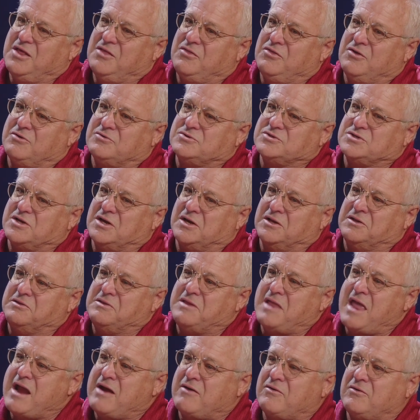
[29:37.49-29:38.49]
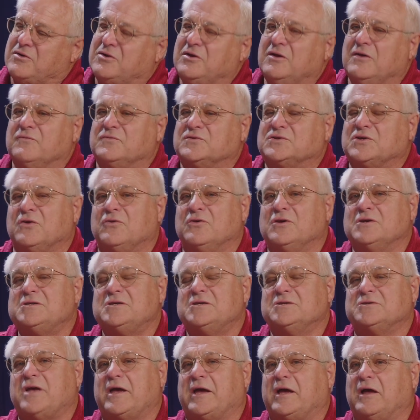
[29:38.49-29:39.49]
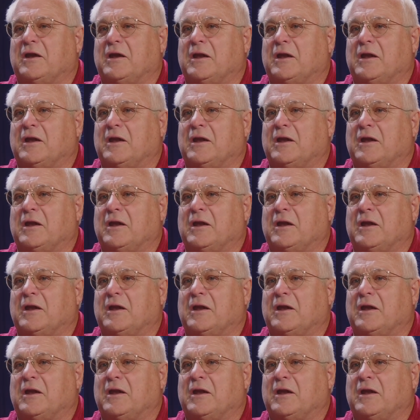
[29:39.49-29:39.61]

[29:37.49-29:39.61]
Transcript: There's a narrative. So this is like a